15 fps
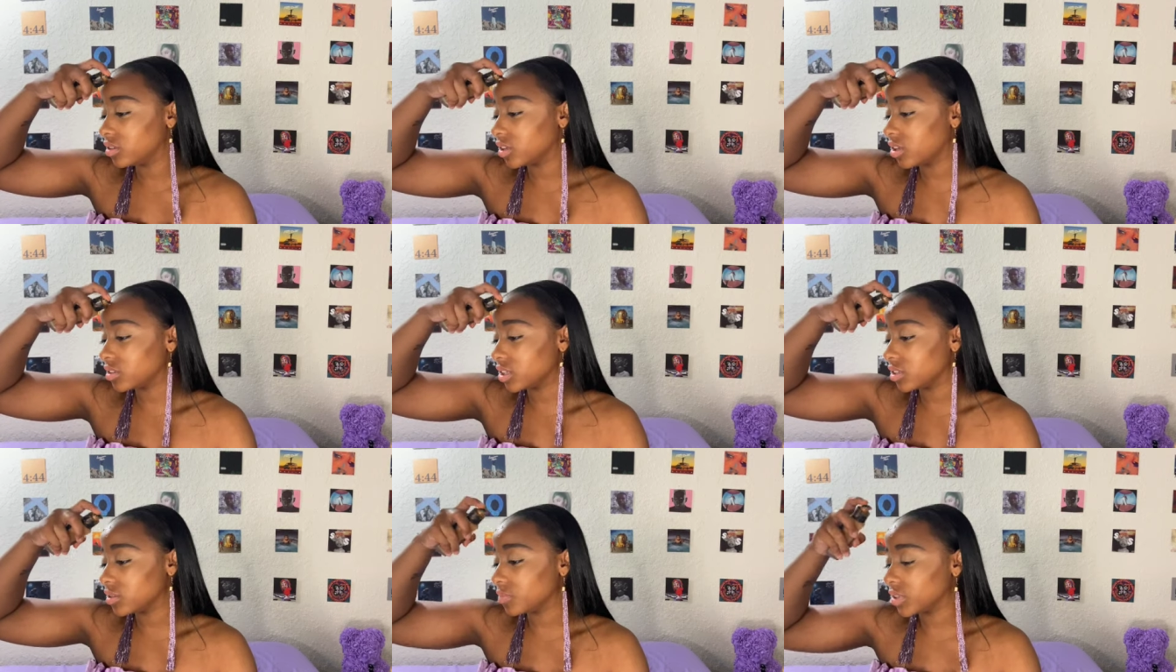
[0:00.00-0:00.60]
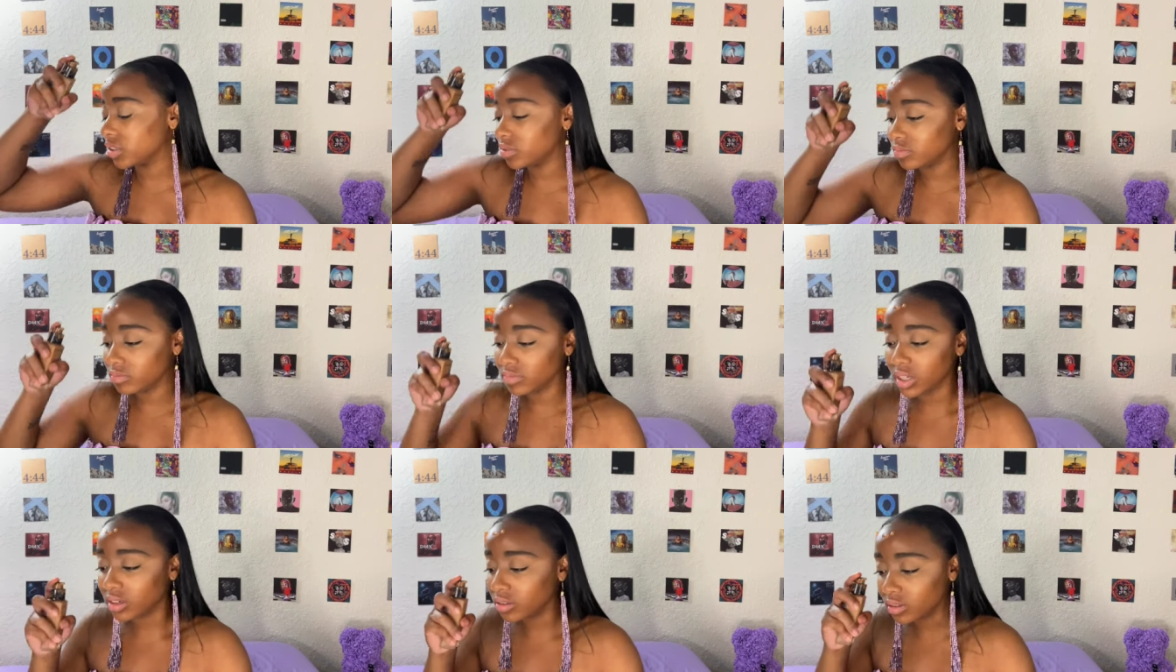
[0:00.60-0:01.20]
I was like something,
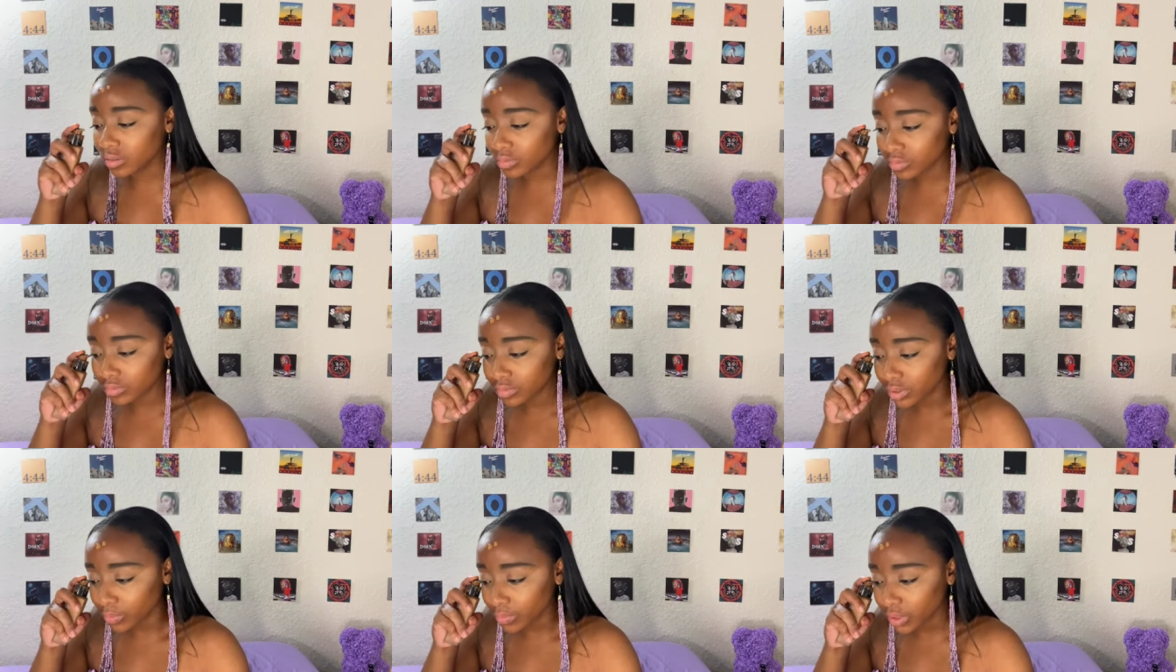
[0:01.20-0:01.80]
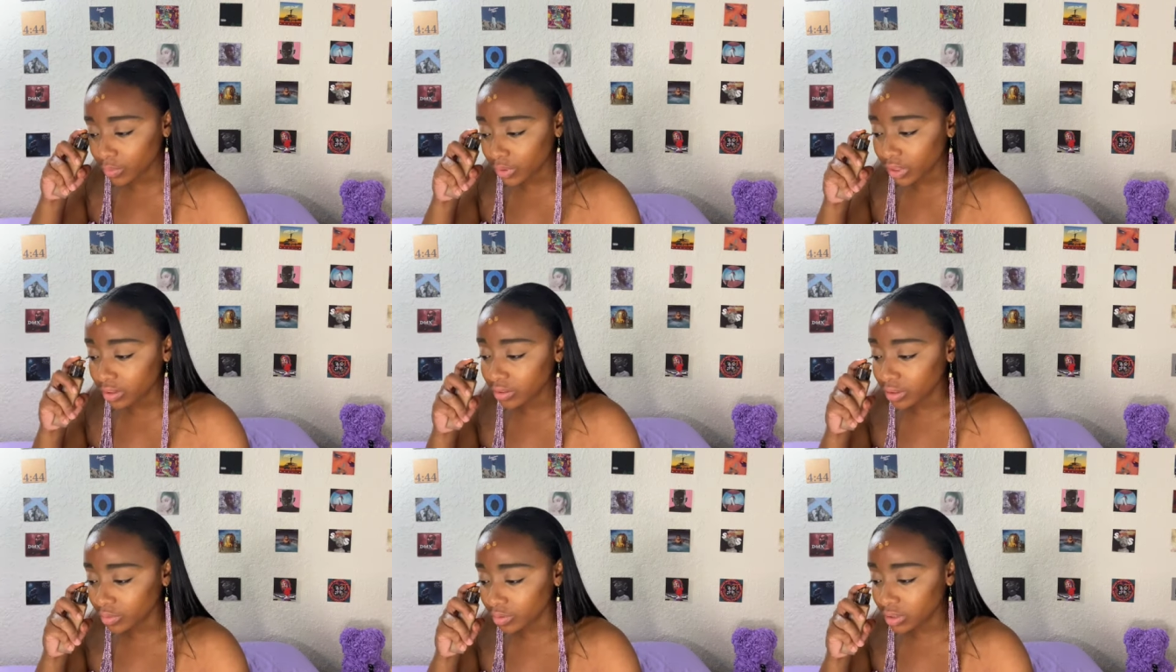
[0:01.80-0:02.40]
I don't know, something
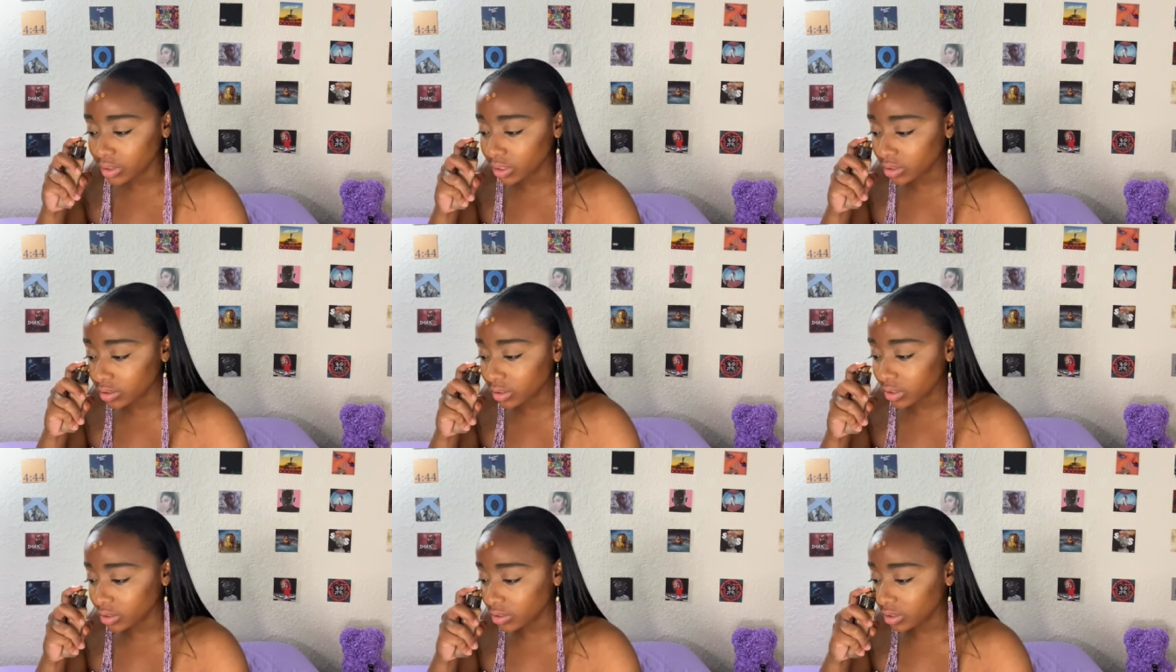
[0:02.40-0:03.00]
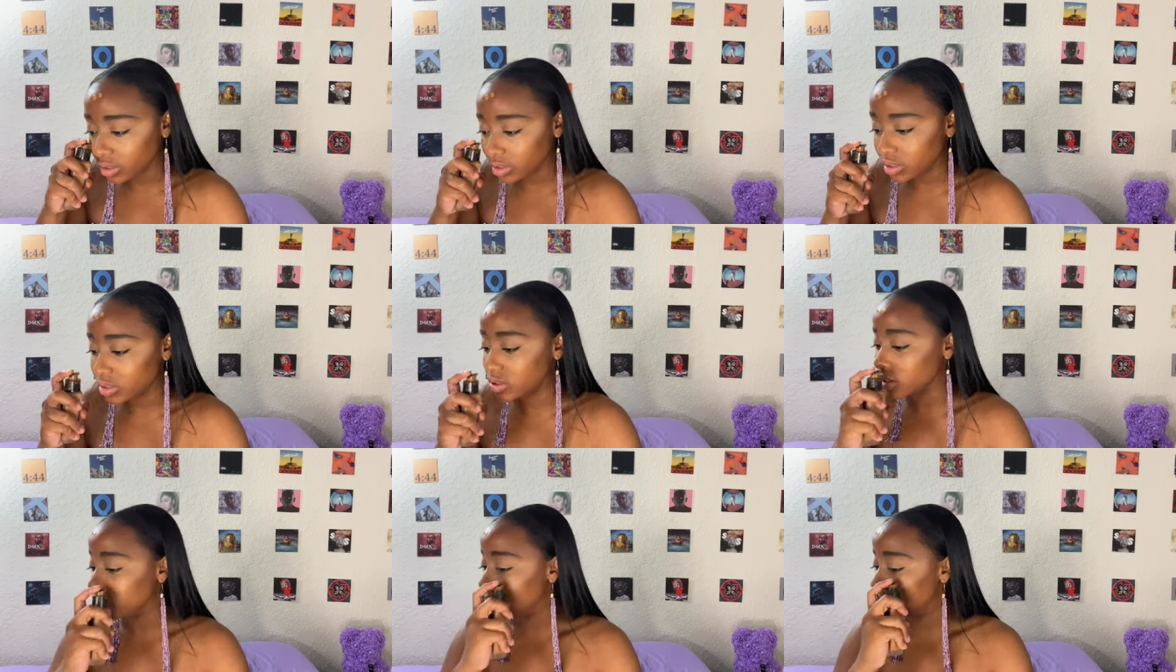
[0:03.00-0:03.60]
weird you would see in like a nineteen
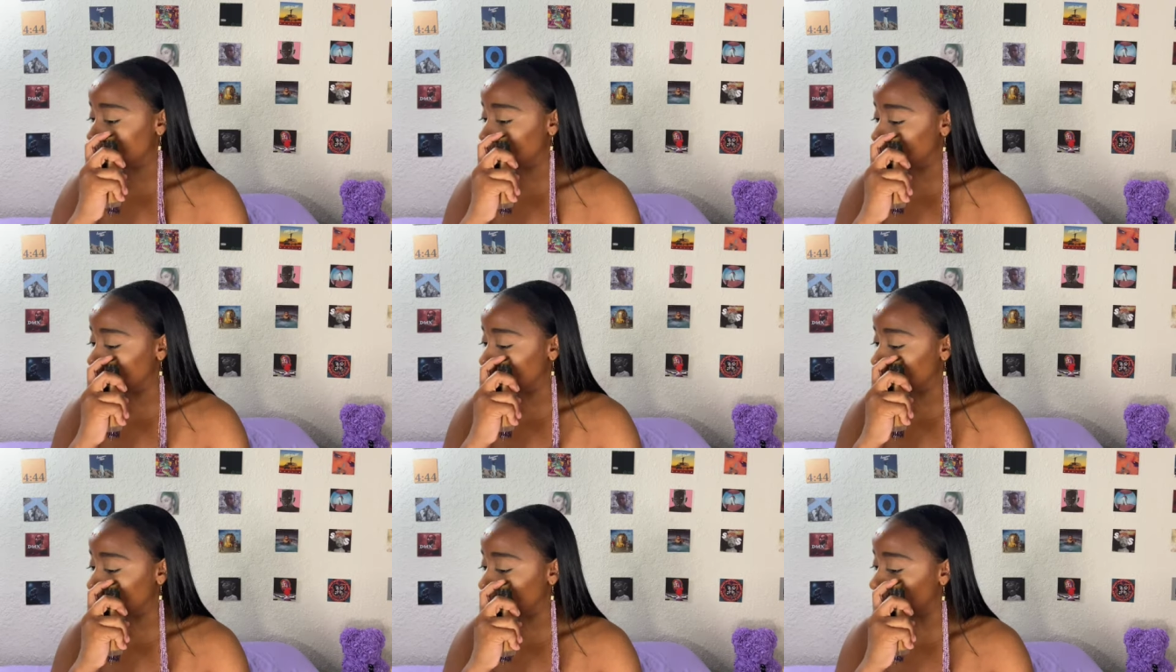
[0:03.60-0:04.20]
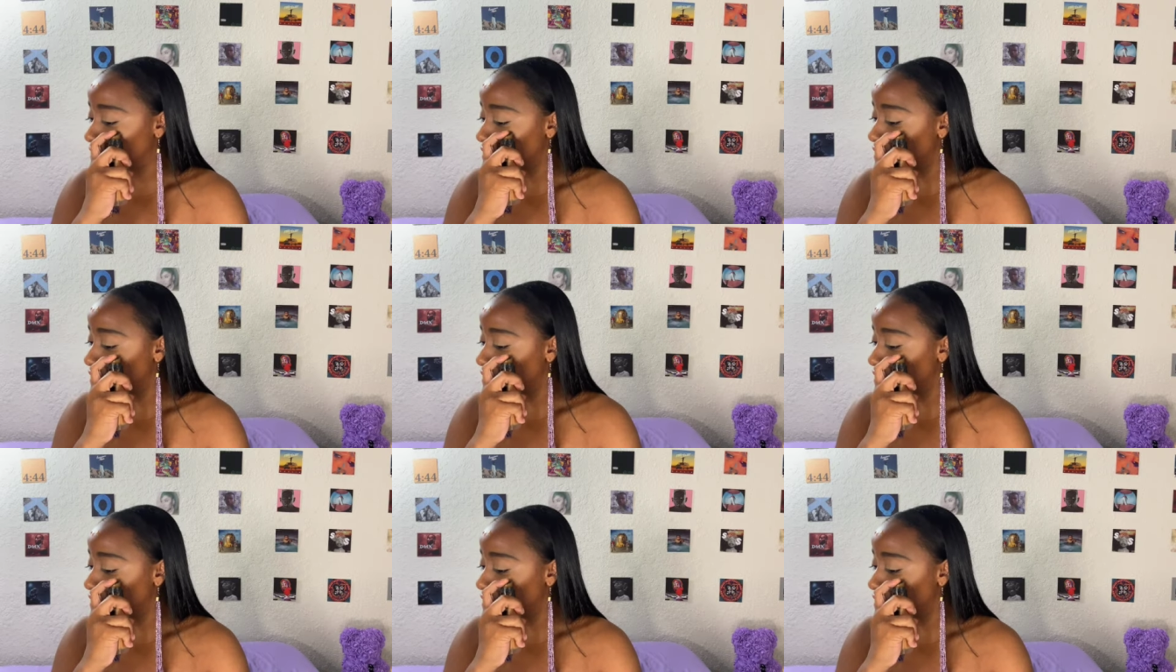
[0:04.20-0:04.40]
sixties movie.